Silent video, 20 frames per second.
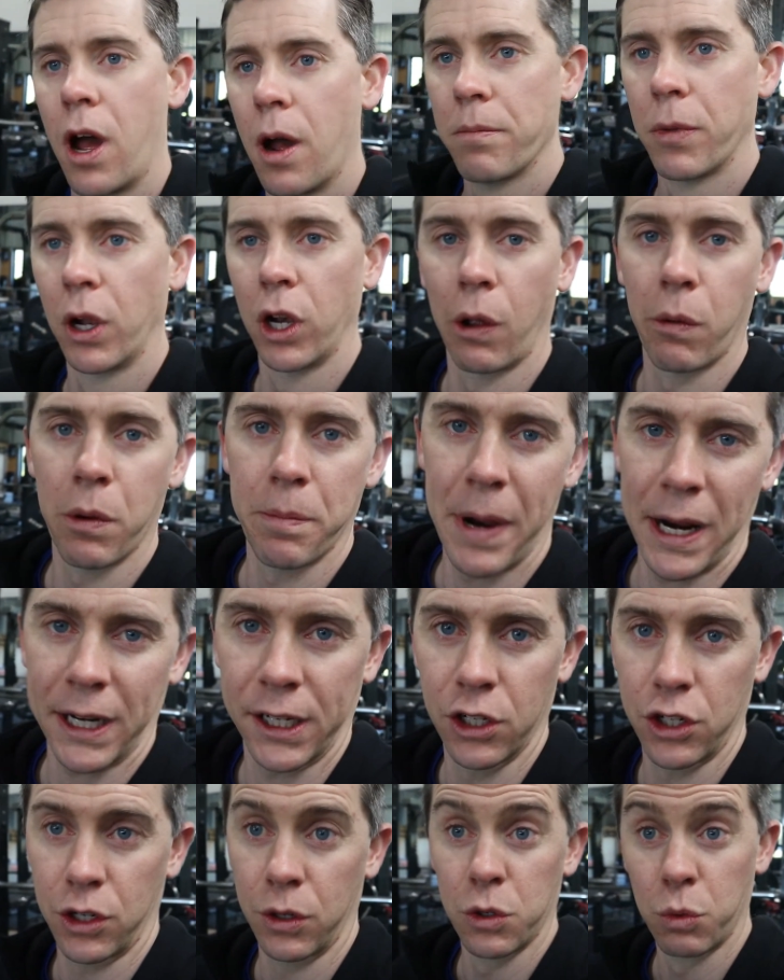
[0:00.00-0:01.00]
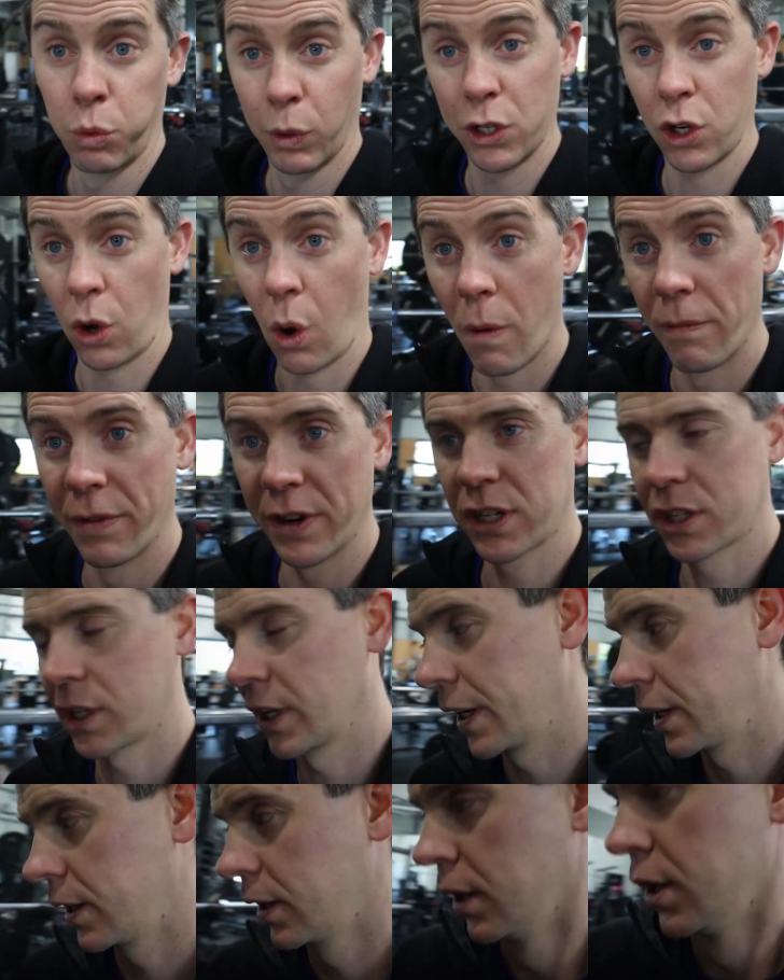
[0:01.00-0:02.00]
um, lower back issues, which
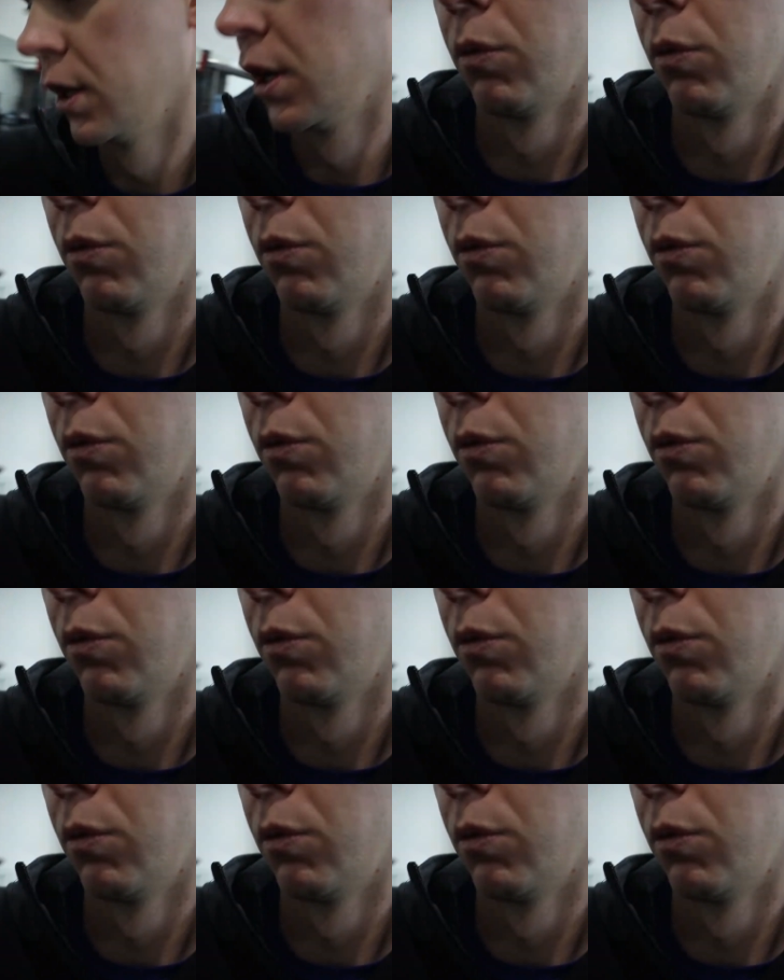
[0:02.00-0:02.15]
obviously